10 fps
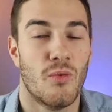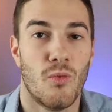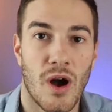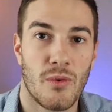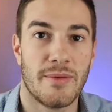
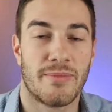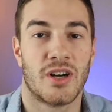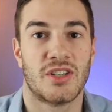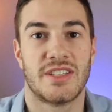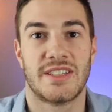what we
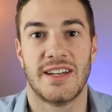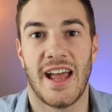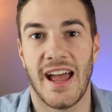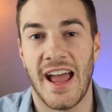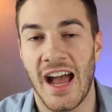purchased it
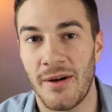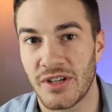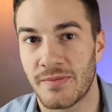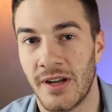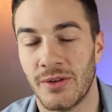at, how
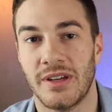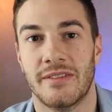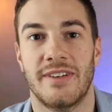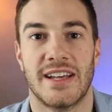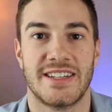much money we
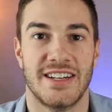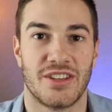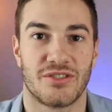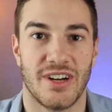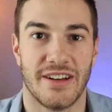invested into
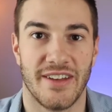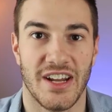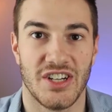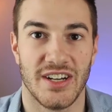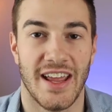the
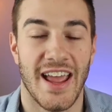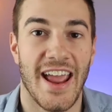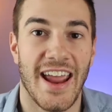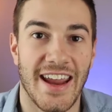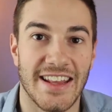renovation,
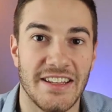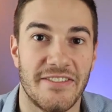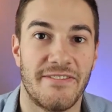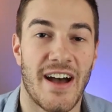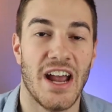and the
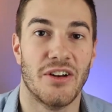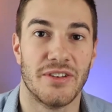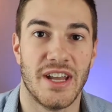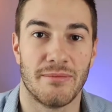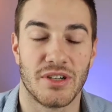
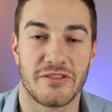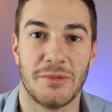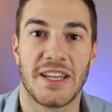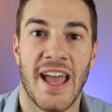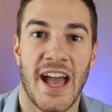final numbers from
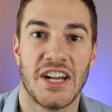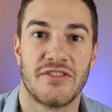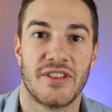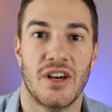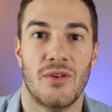a cash
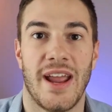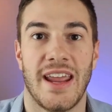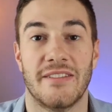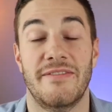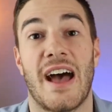flow and